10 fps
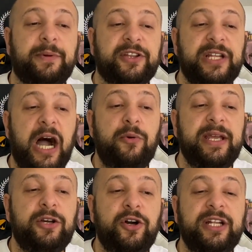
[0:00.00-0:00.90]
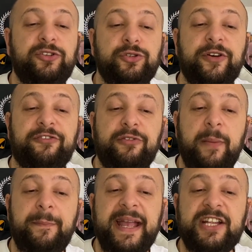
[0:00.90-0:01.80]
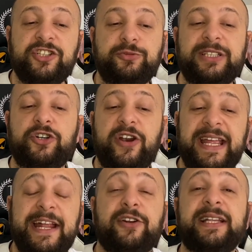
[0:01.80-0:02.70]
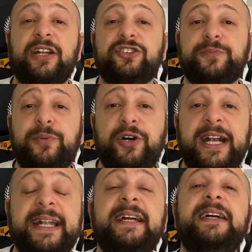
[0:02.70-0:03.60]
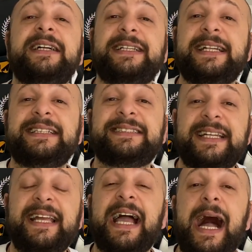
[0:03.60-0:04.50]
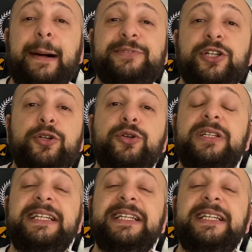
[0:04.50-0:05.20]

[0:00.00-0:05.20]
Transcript: But now we go into the front pages with Corriere dello Sport that is saying absolutely